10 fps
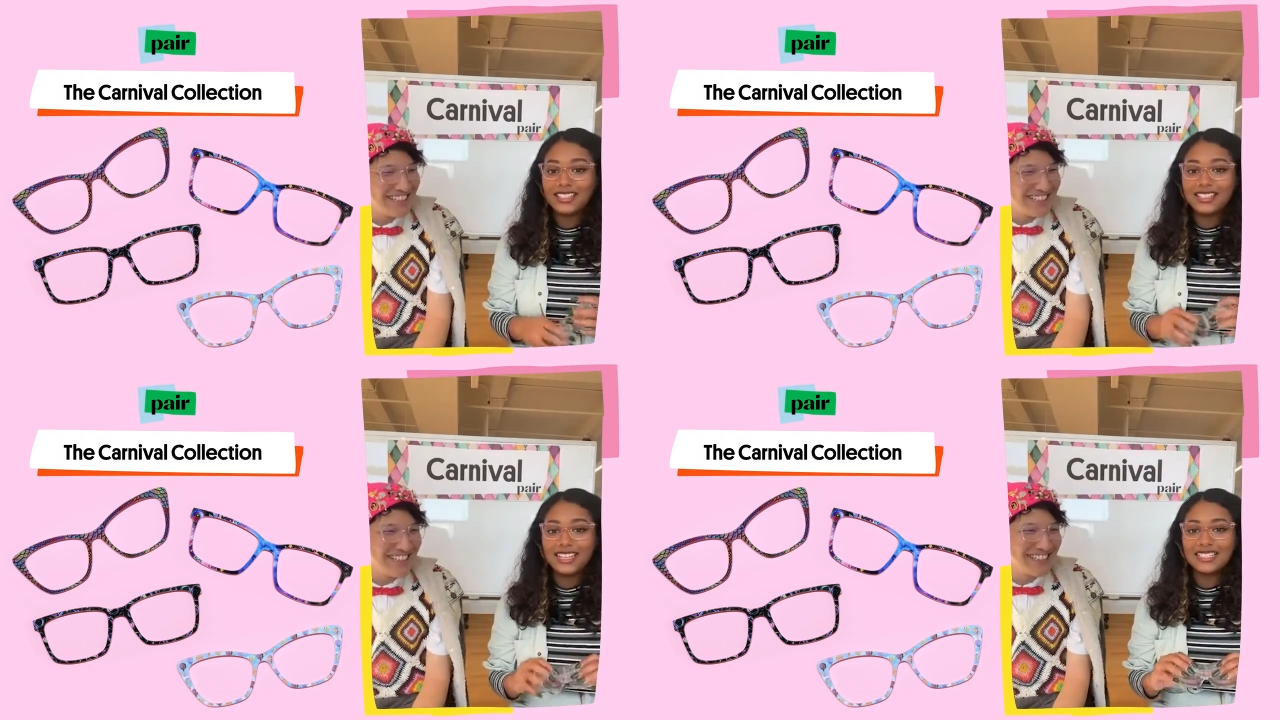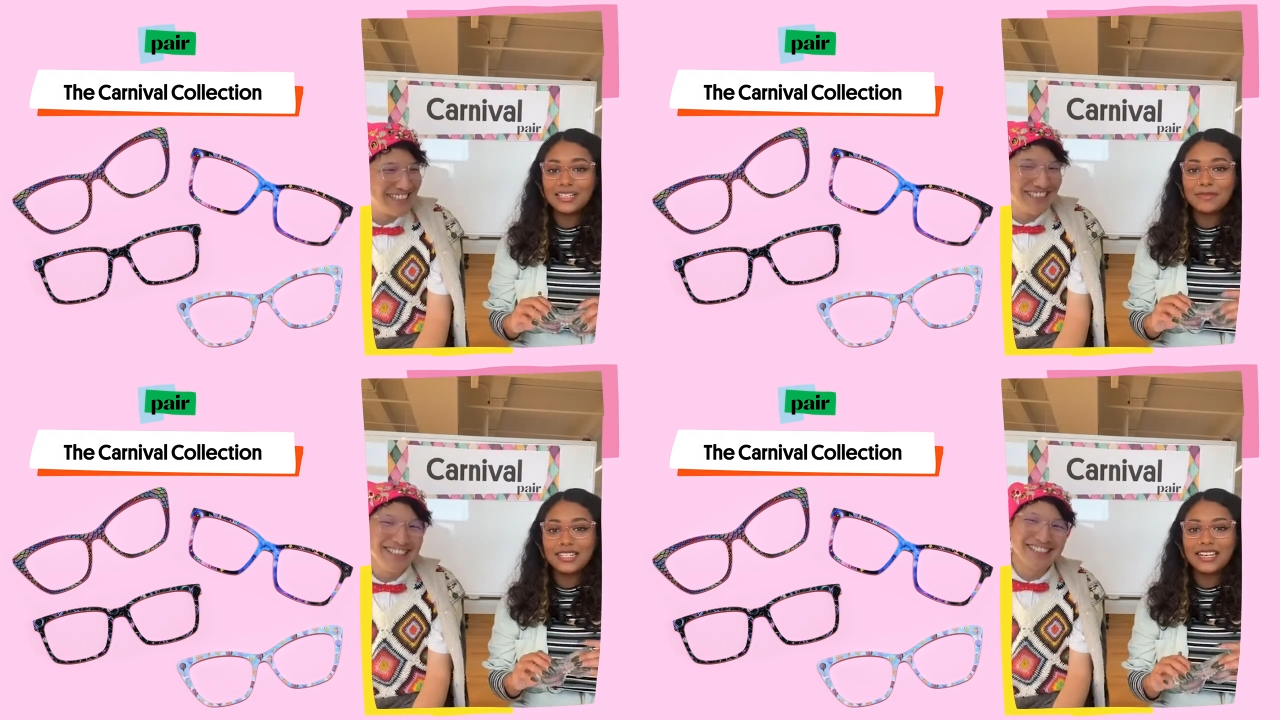Speaker 1: The design
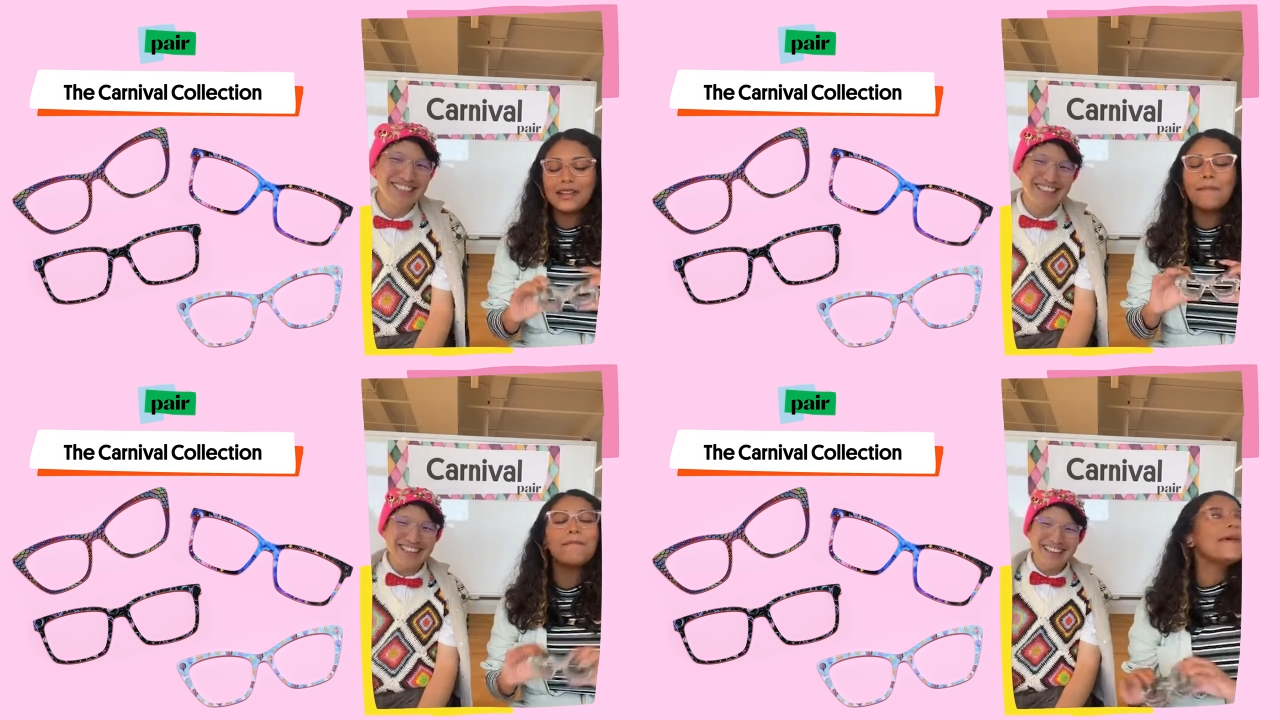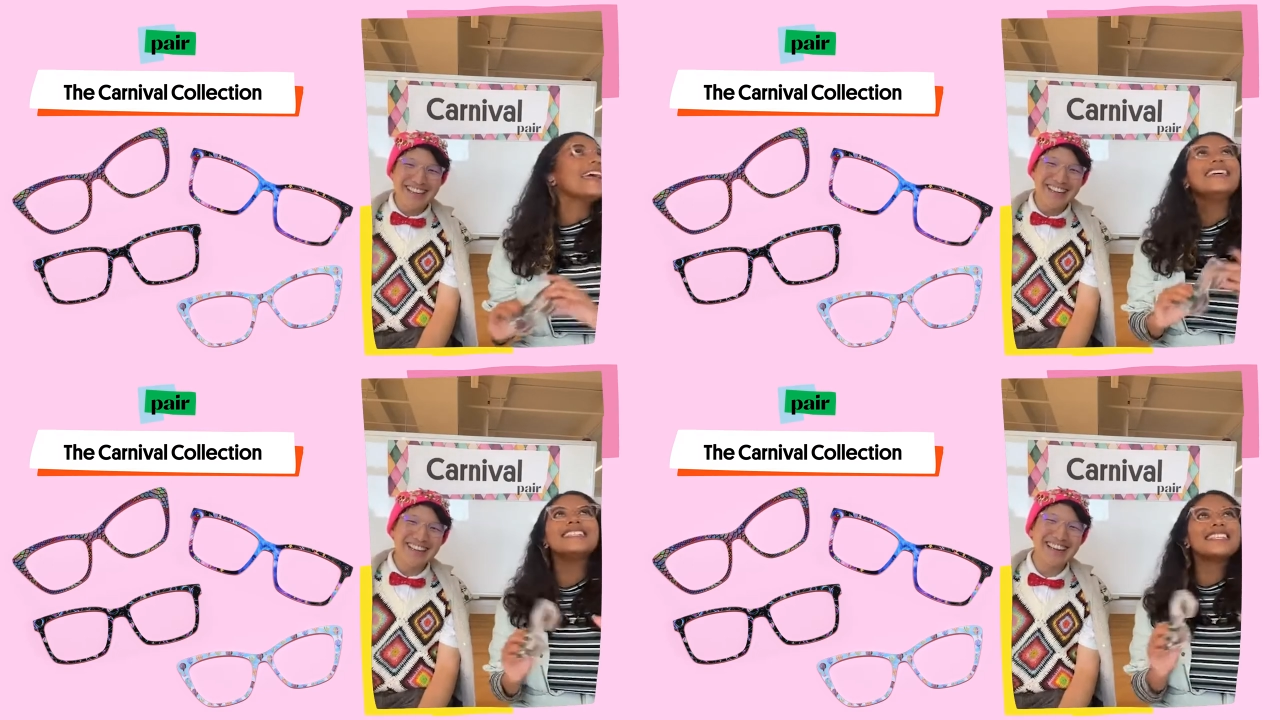team did an
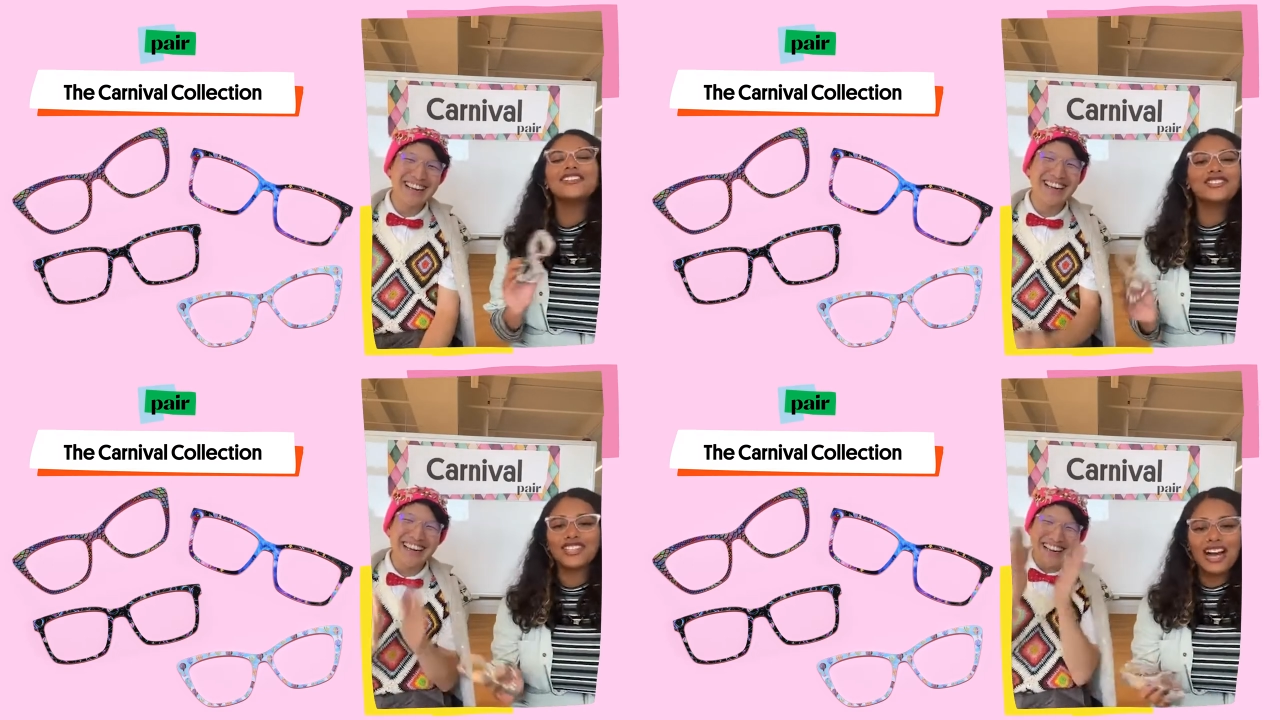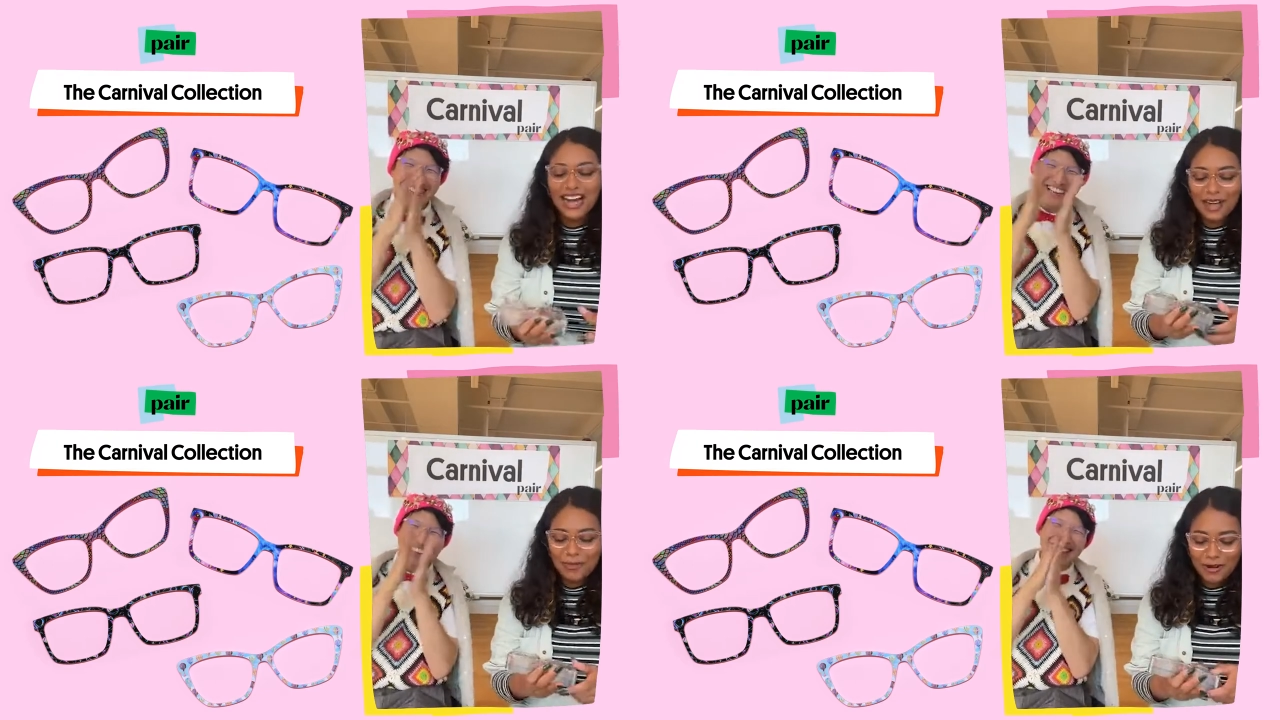amazing
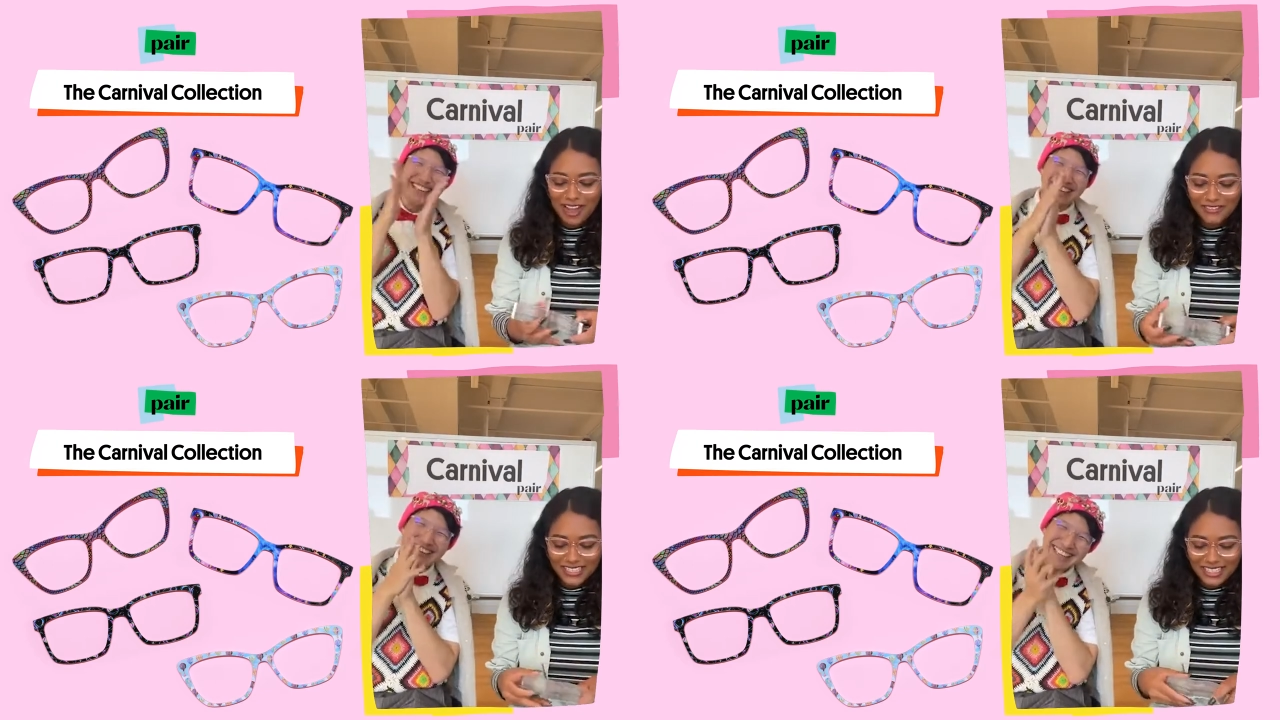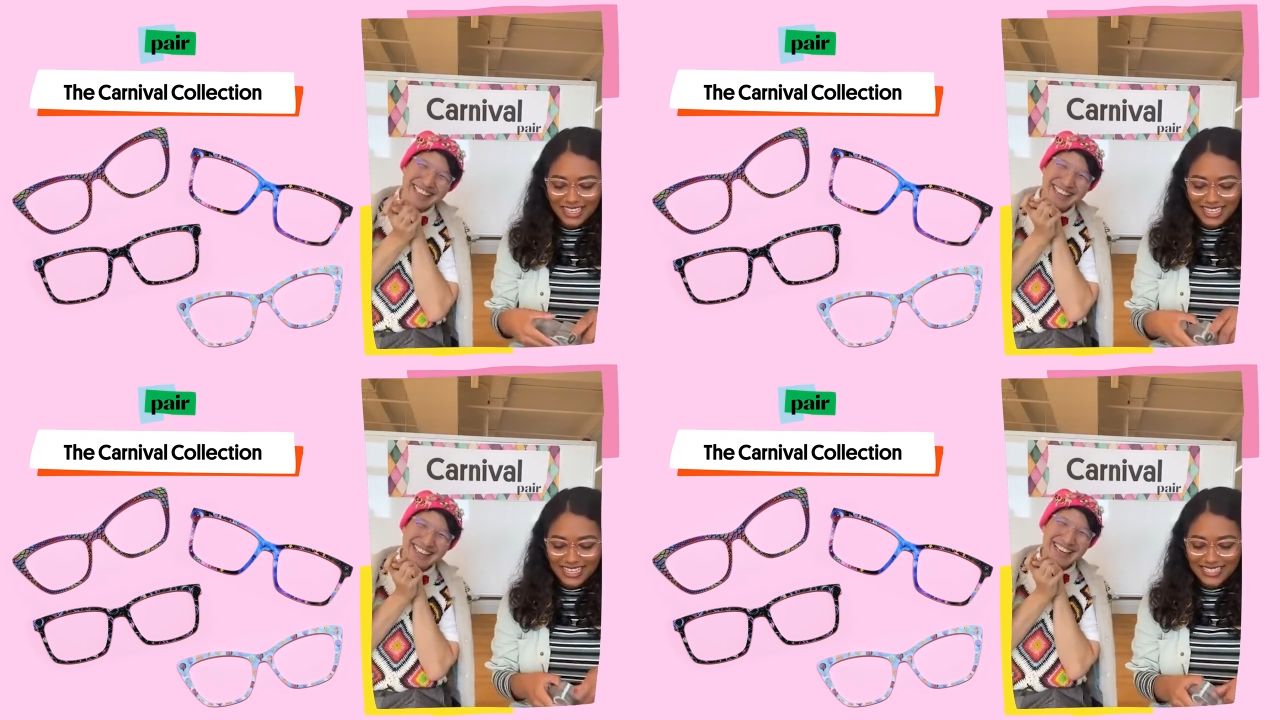job crafting
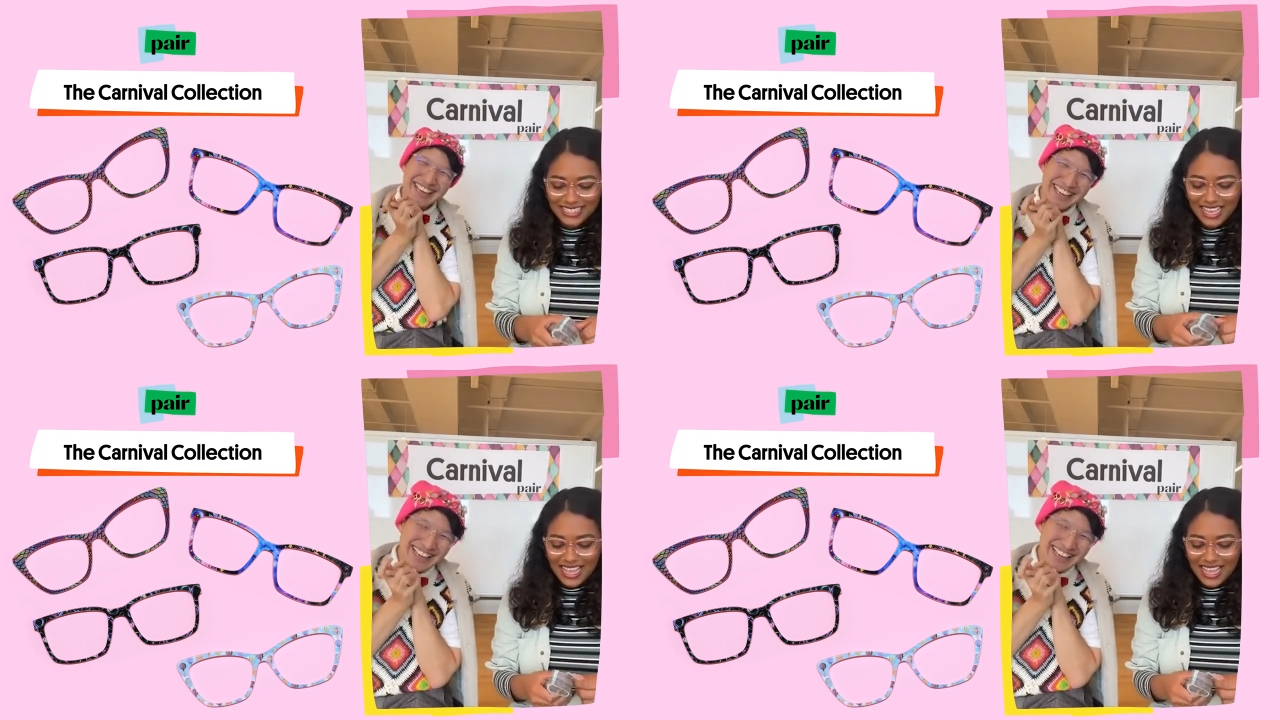this.